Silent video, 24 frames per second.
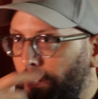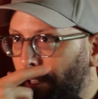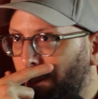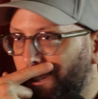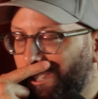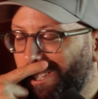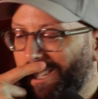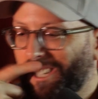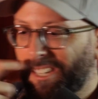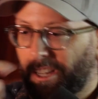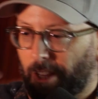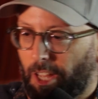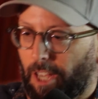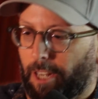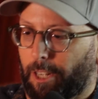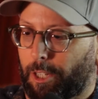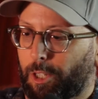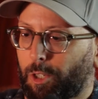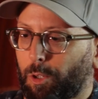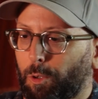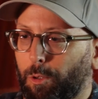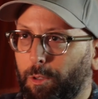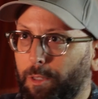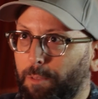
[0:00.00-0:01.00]
You'll see a lot of
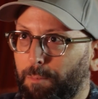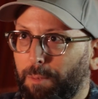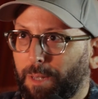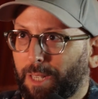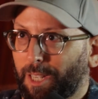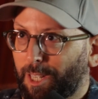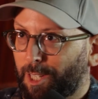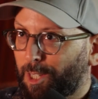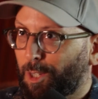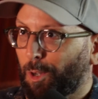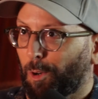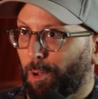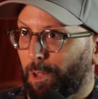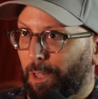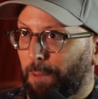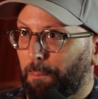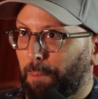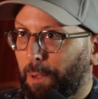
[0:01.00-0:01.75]
souls being stolen.